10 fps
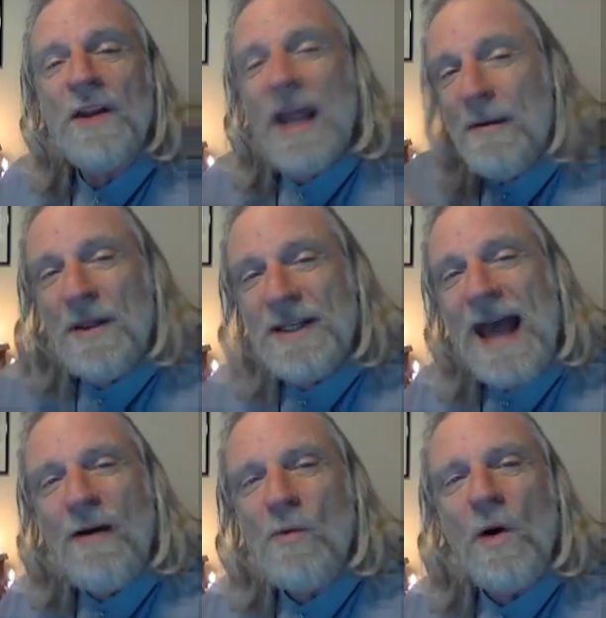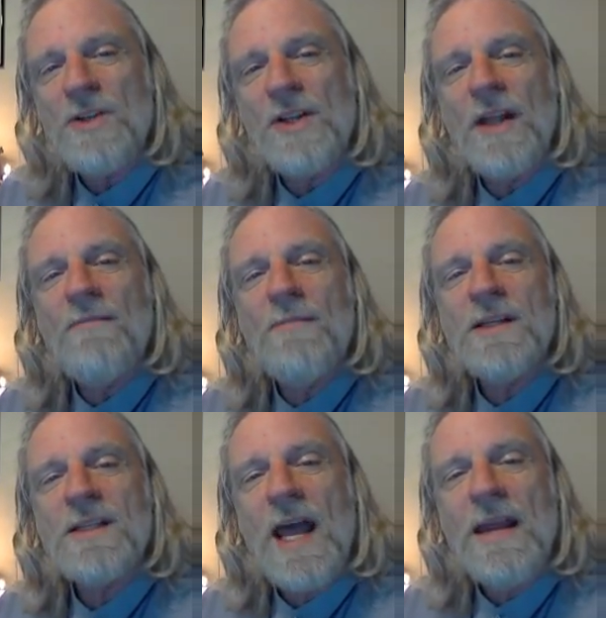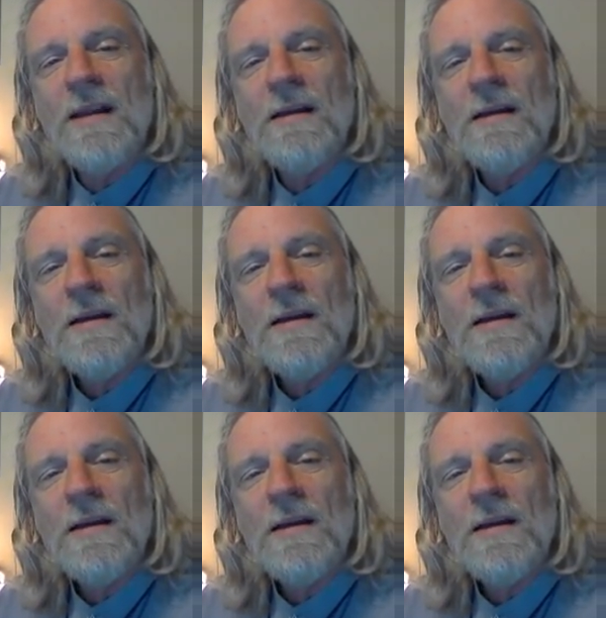name of the town was that they've been saying.